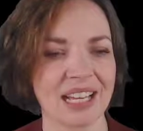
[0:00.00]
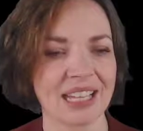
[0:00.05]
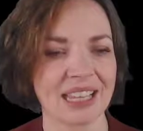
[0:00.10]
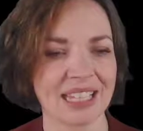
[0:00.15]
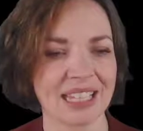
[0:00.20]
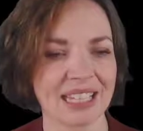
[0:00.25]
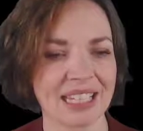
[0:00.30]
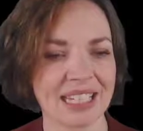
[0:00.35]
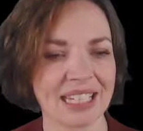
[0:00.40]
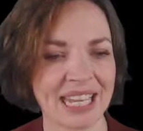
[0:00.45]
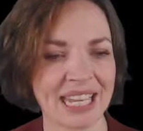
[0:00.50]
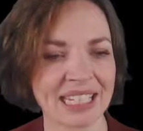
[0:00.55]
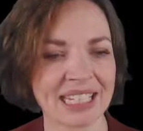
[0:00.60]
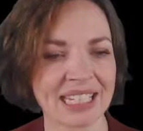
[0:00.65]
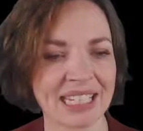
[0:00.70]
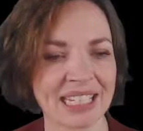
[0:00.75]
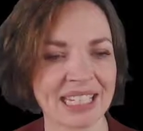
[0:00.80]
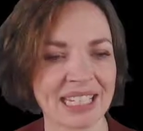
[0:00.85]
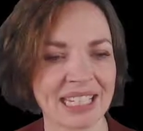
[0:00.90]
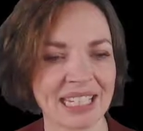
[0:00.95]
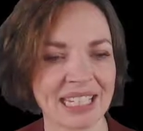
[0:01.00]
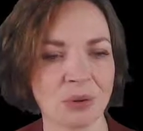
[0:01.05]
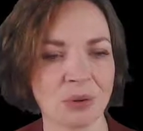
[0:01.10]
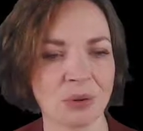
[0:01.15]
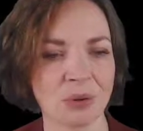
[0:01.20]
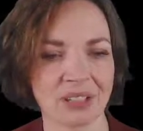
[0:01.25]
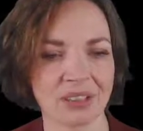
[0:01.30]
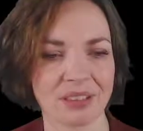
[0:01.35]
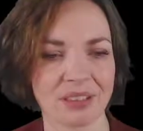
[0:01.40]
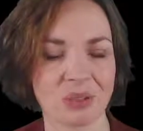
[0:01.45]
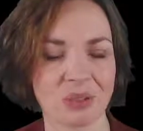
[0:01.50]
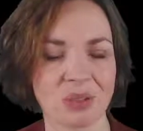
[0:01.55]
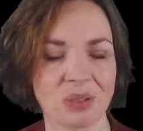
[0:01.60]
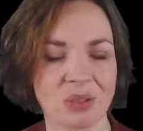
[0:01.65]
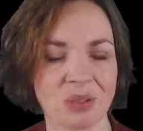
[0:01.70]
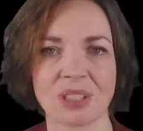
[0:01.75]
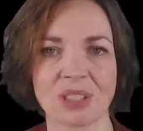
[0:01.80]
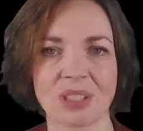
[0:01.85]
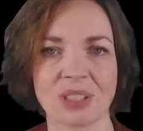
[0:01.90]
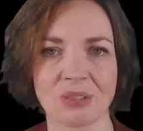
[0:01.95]
The density or the
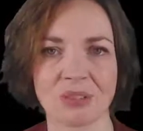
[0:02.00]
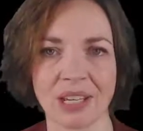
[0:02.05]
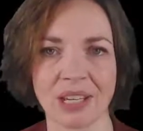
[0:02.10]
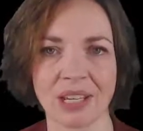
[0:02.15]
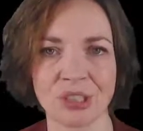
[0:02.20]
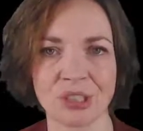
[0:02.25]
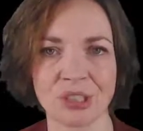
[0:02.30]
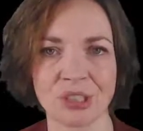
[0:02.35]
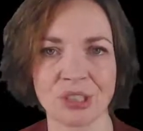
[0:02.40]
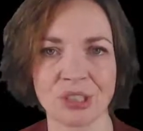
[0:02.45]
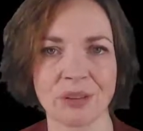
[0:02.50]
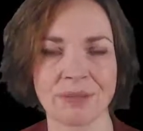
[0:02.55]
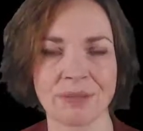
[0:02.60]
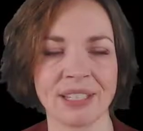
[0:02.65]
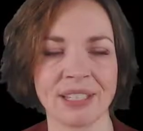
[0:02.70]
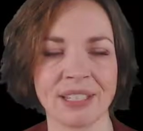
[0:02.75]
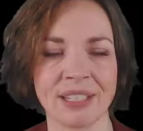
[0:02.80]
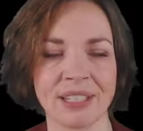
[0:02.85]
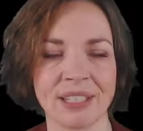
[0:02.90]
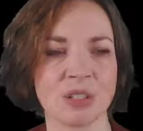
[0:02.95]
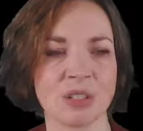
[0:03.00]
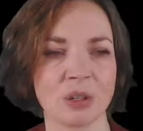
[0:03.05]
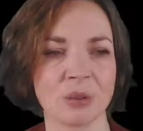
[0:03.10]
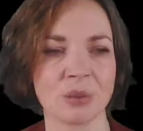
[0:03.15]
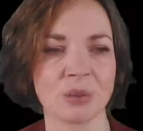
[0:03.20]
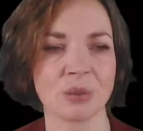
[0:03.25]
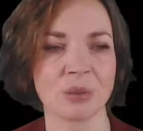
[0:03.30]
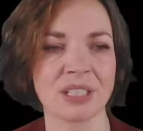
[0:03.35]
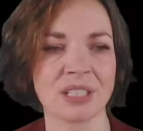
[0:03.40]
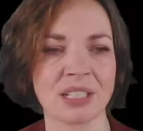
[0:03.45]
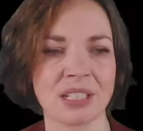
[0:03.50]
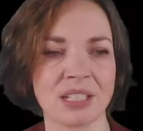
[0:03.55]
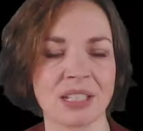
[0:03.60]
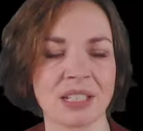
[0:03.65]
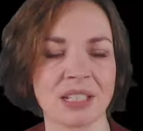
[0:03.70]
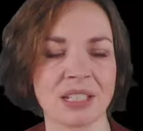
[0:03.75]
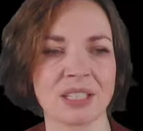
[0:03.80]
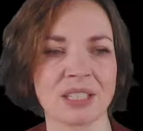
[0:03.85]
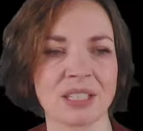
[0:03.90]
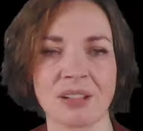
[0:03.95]
concentration of these donors
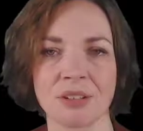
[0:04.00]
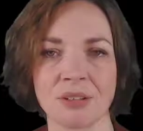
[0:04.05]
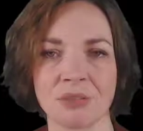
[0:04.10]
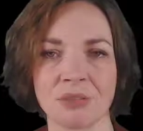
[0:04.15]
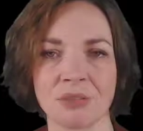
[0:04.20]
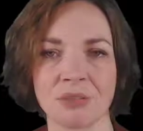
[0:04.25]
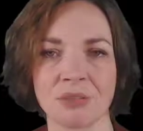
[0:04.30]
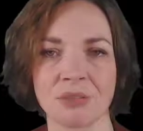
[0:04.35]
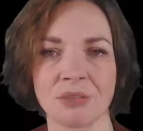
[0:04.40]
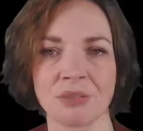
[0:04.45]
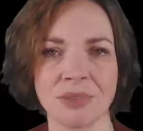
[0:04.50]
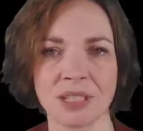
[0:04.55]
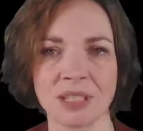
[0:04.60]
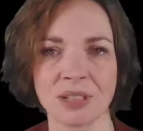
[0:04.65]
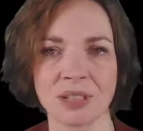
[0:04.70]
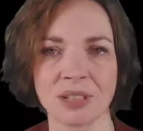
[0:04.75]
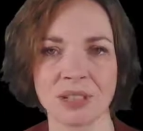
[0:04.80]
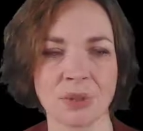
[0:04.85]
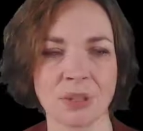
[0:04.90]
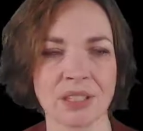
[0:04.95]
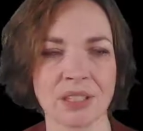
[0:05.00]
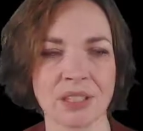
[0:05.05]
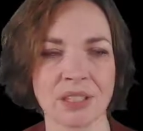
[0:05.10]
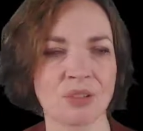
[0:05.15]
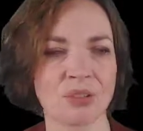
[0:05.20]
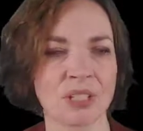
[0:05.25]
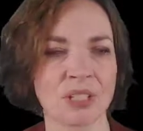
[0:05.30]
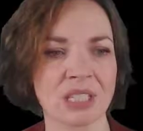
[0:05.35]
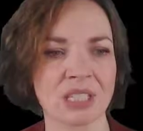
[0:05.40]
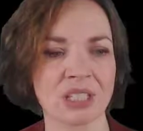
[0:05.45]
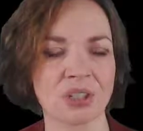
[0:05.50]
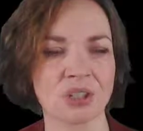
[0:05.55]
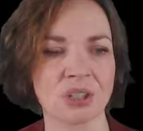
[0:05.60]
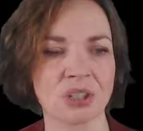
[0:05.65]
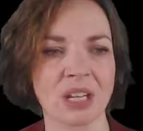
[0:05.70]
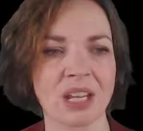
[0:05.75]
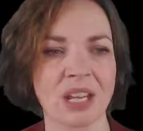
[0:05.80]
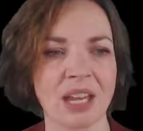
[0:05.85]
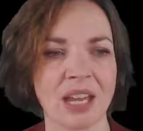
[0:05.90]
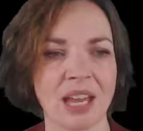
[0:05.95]
is relevant for this
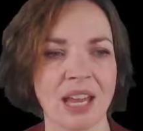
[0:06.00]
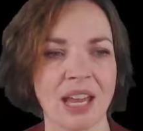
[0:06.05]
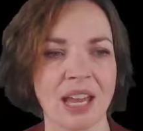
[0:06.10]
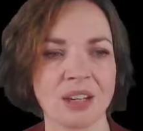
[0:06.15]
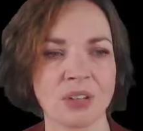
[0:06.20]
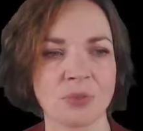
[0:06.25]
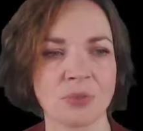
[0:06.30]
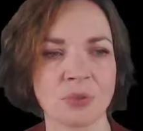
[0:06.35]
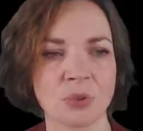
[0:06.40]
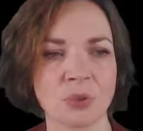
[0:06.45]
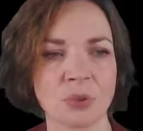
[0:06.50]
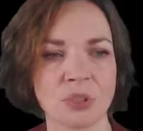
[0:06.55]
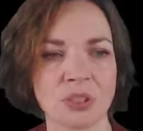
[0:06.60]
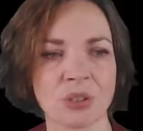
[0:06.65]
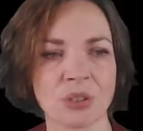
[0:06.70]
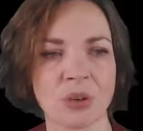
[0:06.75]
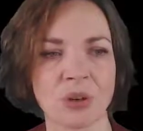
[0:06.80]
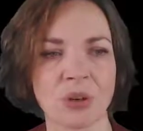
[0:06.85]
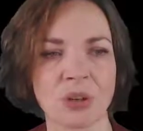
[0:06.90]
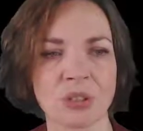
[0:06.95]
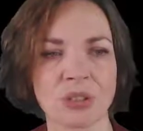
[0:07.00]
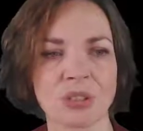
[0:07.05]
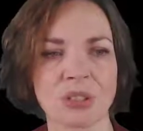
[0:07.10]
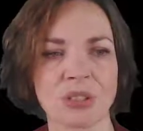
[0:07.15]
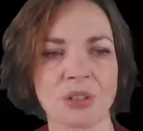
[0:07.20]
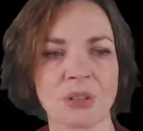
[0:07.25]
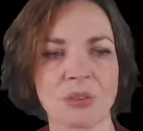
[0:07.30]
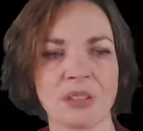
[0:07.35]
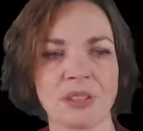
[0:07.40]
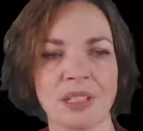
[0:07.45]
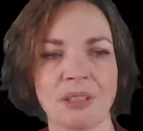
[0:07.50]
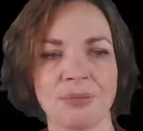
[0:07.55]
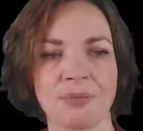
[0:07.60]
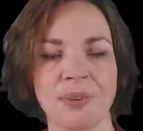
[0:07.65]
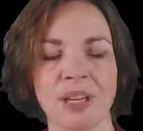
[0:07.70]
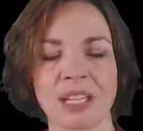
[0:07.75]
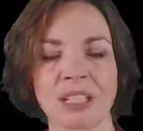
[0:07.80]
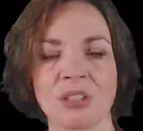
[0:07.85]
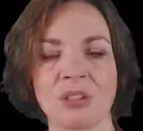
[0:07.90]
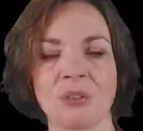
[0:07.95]
transition, and of course also the
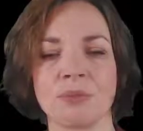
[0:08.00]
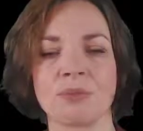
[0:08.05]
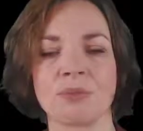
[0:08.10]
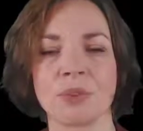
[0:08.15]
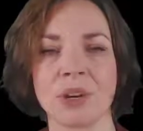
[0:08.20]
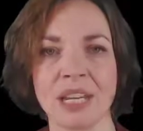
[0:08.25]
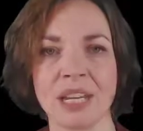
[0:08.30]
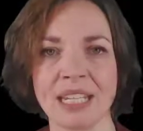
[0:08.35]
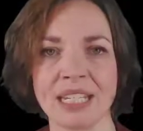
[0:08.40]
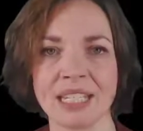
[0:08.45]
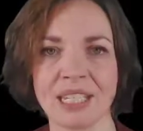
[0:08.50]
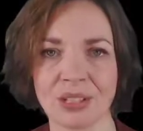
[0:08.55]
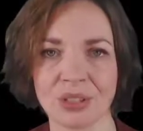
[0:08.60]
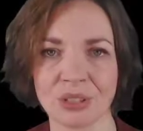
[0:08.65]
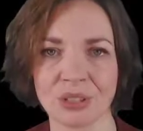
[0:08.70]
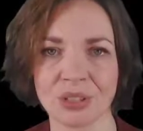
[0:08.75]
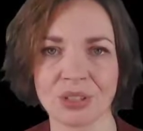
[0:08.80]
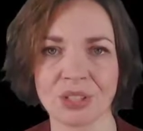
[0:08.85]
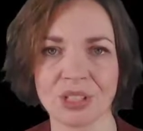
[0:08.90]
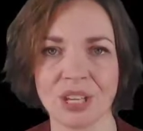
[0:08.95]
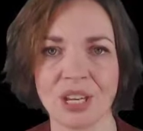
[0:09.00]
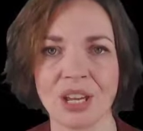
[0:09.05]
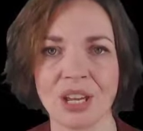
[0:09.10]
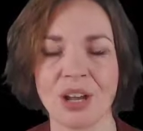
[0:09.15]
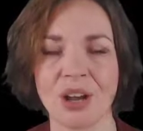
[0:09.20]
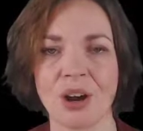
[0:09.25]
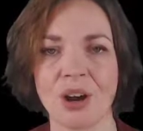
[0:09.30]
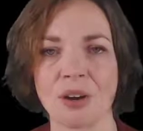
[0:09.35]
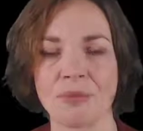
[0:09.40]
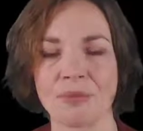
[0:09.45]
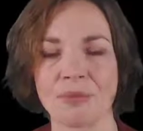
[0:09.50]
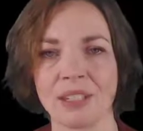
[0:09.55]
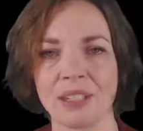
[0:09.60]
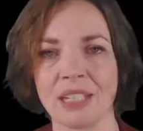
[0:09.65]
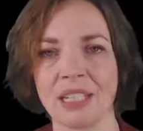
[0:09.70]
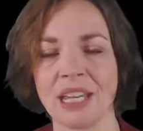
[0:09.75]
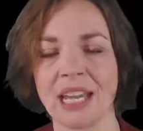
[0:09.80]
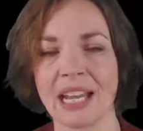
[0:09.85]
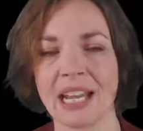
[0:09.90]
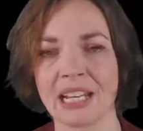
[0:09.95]
effective radius of
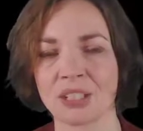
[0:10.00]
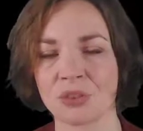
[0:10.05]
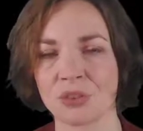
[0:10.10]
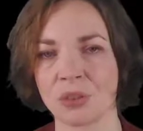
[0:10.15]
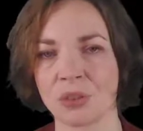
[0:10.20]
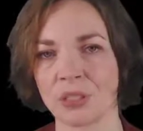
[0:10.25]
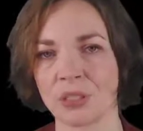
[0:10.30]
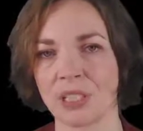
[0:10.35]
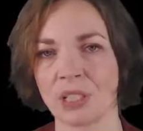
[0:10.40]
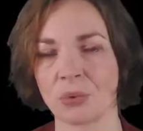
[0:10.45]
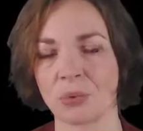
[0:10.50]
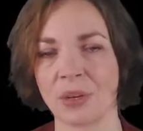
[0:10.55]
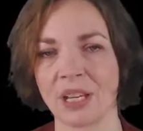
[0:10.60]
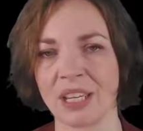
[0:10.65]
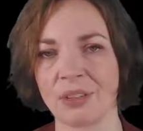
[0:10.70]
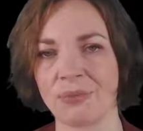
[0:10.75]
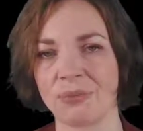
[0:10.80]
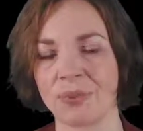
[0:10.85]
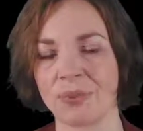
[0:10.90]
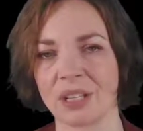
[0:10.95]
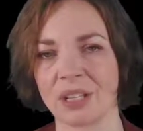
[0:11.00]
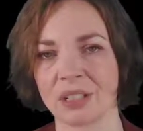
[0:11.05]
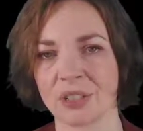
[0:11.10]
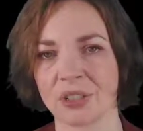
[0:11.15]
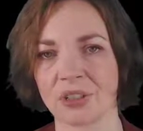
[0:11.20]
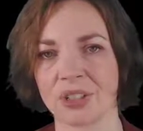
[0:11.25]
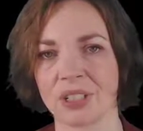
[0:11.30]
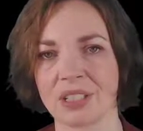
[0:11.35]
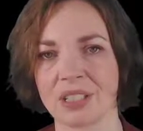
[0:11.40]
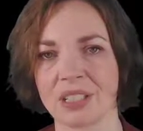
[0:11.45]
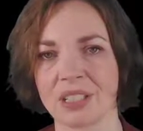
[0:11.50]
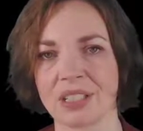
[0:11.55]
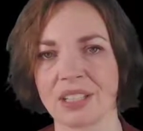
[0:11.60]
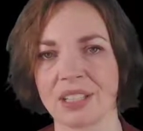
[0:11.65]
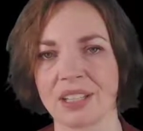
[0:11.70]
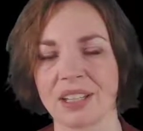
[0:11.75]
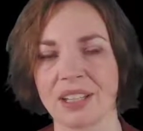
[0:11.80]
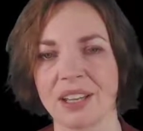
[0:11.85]
the electronic wave functions.